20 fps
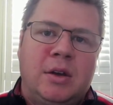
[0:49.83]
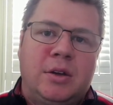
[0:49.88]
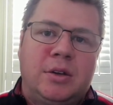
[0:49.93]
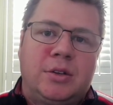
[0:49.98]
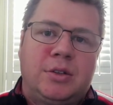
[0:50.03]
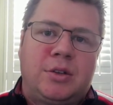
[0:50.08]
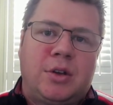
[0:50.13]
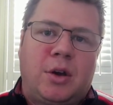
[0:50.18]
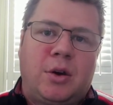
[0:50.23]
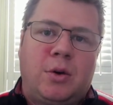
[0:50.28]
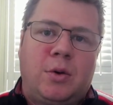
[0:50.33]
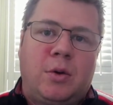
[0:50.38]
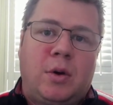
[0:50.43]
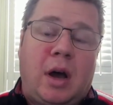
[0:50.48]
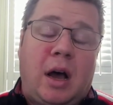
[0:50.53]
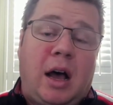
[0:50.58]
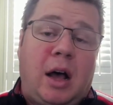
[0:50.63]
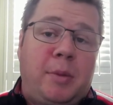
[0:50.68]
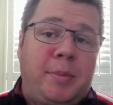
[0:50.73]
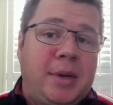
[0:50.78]

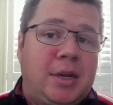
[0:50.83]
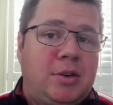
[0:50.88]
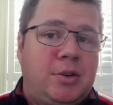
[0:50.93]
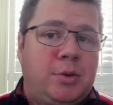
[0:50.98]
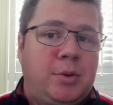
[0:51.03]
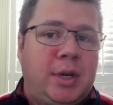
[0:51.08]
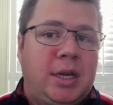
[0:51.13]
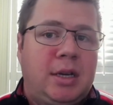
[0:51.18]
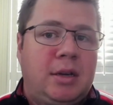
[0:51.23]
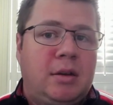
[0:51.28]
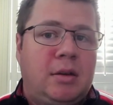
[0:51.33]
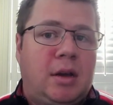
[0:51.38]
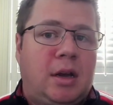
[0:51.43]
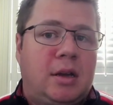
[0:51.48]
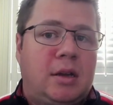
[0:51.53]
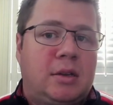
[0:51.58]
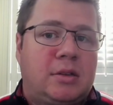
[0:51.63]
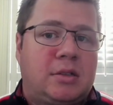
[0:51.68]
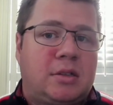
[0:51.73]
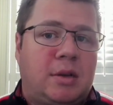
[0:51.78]
So I'll be doing
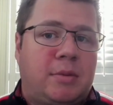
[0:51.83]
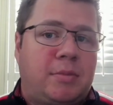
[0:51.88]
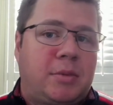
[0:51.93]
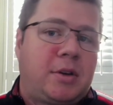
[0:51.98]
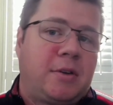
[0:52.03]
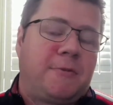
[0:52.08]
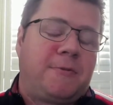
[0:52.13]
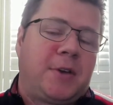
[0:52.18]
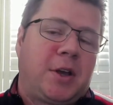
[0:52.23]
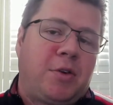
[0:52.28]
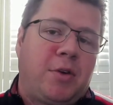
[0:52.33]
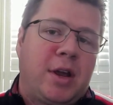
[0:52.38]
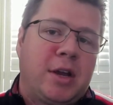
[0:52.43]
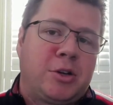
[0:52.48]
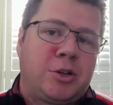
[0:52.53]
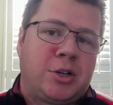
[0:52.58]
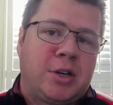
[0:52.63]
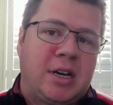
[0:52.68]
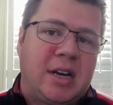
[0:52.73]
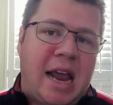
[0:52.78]
some
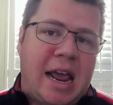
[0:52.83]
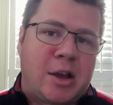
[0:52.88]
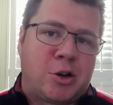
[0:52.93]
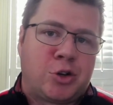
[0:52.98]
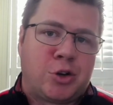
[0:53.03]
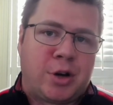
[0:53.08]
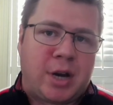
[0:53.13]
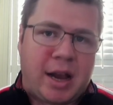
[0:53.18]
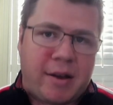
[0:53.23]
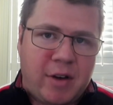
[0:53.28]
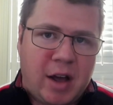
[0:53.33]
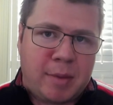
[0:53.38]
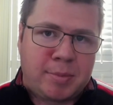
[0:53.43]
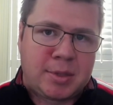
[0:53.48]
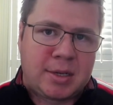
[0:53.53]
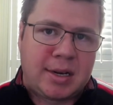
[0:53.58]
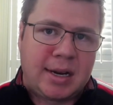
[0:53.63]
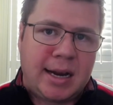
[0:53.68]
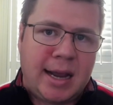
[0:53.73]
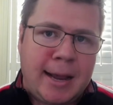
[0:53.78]
configuration in Azure
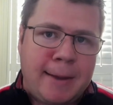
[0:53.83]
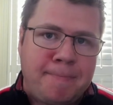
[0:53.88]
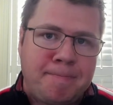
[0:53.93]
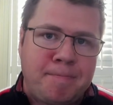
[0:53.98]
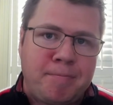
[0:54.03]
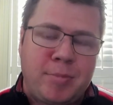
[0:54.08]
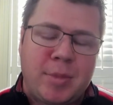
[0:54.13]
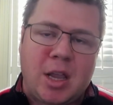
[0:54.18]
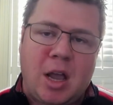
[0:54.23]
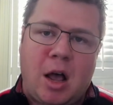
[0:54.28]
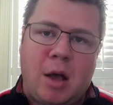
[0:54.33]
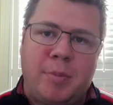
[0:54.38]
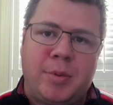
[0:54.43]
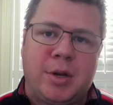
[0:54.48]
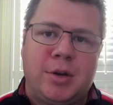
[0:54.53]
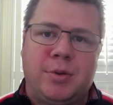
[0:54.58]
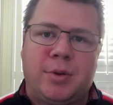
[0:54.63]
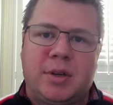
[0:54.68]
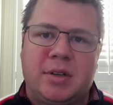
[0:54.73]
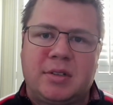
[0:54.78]
DevOps today. I'll be
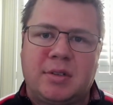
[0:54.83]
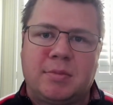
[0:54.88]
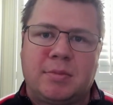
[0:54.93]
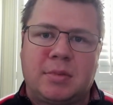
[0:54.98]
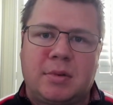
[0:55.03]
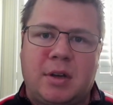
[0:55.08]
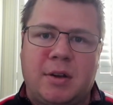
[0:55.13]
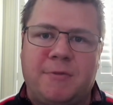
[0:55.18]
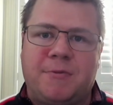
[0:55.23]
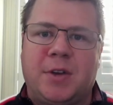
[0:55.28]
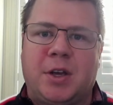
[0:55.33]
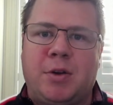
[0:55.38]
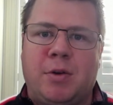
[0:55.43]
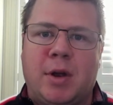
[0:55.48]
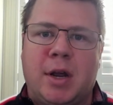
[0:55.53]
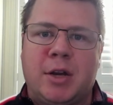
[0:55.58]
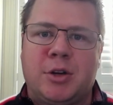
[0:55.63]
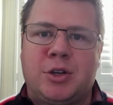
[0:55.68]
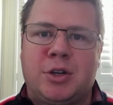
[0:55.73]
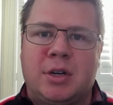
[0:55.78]
doing some
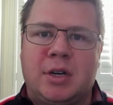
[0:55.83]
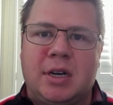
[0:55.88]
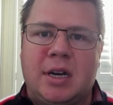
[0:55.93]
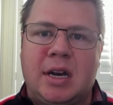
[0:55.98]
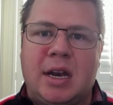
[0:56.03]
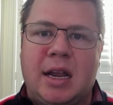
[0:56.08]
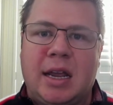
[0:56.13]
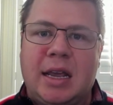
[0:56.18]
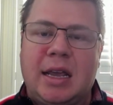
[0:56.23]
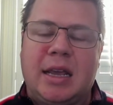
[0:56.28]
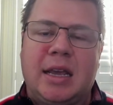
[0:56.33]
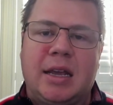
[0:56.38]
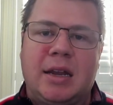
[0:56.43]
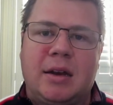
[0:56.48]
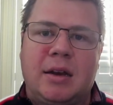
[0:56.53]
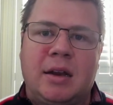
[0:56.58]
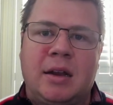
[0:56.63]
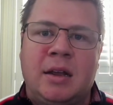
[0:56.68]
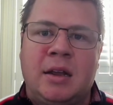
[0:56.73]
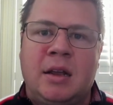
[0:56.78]
configuration
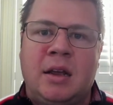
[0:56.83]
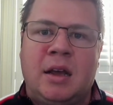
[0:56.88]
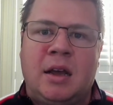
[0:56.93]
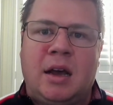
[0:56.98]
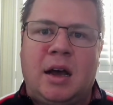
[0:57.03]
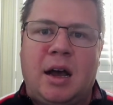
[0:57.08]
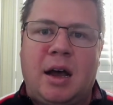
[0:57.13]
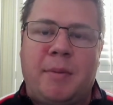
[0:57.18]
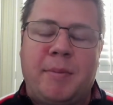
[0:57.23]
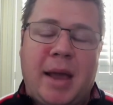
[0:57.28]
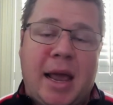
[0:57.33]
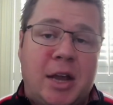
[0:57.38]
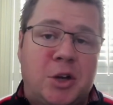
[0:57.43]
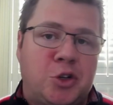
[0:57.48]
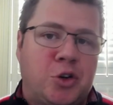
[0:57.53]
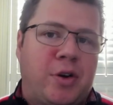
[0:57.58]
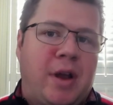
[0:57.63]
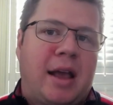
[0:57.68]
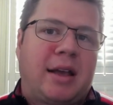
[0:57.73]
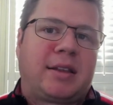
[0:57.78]
in um,
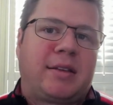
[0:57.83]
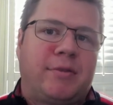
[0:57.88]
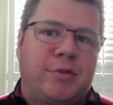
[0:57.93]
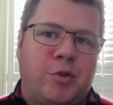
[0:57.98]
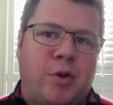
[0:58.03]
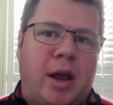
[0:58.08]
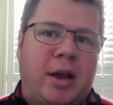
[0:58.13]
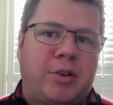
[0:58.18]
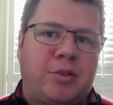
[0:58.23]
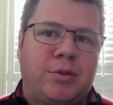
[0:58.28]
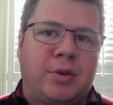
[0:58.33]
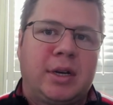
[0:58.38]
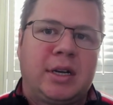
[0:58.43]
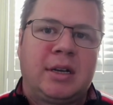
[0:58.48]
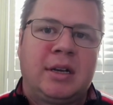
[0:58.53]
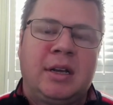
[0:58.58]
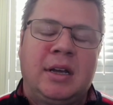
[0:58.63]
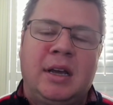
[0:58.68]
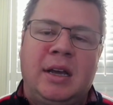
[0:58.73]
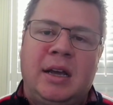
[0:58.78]
Azure Active Directory.
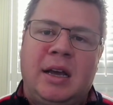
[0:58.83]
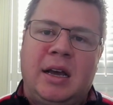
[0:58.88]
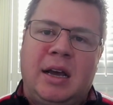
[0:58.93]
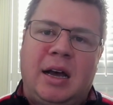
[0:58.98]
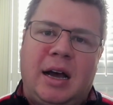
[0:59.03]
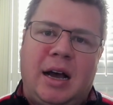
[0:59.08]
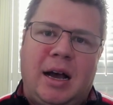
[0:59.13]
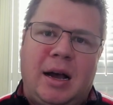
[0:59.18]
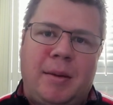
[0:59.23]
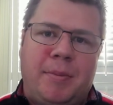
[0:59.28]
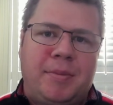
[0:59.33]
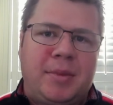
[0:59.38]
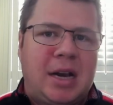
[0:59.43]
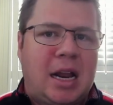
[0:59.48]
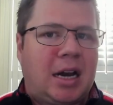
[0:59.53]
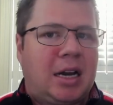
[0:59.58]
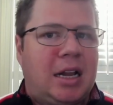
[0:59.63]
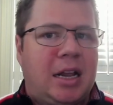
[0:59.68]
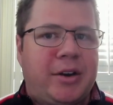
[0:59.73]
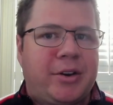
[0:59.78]
Um, not
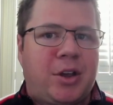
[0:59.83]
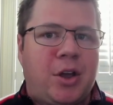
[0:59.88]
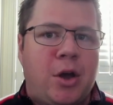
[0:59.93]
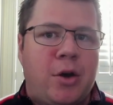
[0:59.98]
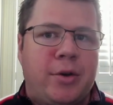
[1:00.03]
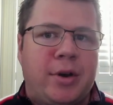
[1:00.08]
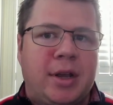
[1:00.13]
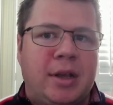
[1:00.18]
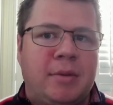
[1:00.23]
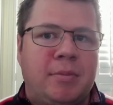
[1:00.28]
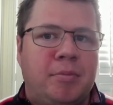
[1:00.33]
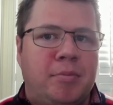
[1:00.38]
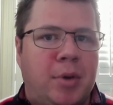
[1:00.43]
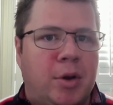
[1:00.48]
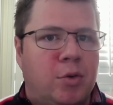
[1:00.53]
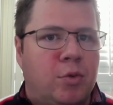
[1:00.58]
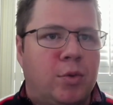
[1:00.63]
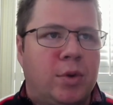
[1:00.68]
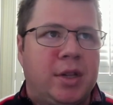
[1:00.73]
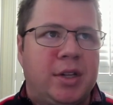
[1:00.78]
a lot of coding,
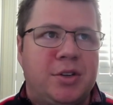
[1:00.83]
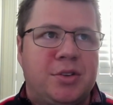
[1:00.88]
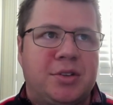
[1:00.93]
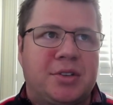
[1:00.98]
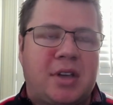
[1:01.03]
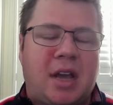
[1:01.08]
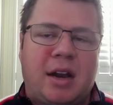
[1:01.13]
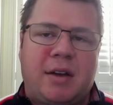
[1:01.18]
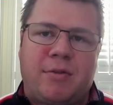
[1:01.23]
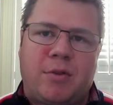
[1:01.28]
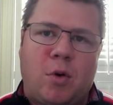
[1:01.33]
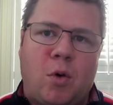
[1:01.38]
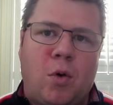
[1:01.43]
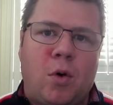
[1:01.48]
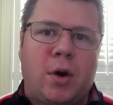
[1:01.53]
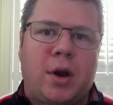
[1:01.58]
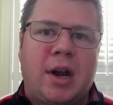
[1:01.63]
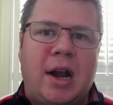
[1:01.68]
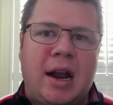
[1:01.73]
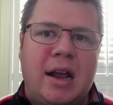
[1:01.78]
but really just kind of
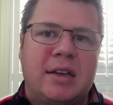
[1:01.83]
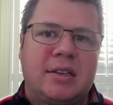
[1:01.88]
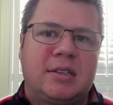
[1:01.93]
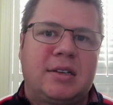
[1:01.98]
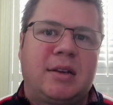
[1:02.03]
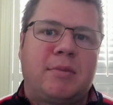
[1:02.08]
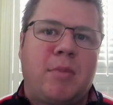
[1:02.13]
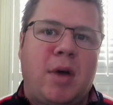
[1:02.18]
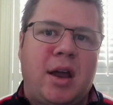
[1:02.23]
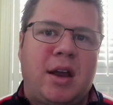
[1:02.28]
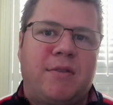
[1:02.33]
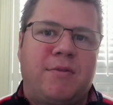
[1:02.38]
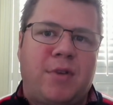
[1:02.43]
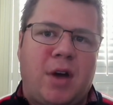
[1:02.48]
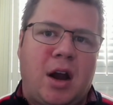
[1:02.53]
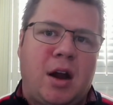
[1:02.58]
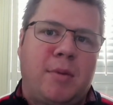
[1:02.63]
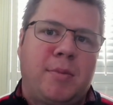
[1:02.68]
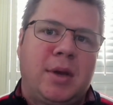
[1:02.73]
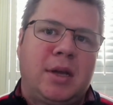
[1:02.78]
organizing my
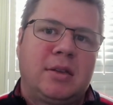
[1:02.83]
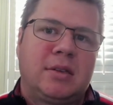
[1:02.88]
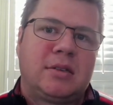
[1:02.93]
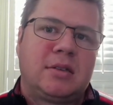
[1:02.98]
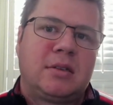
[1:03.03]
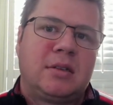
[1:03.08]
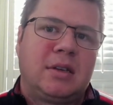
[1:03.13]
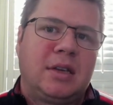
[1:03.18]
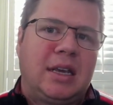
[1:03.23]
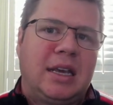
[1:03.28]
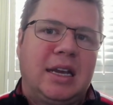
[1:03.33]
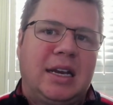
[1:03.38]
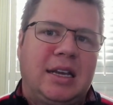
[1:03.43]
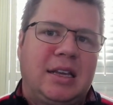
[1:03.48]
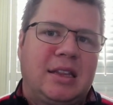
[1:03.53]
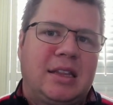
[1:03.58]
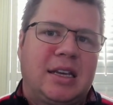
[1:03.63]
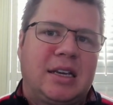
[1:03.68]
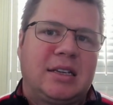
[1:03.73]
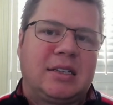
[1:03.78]
environment, getting
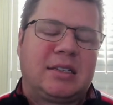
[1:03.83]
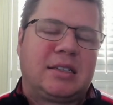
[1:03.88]
things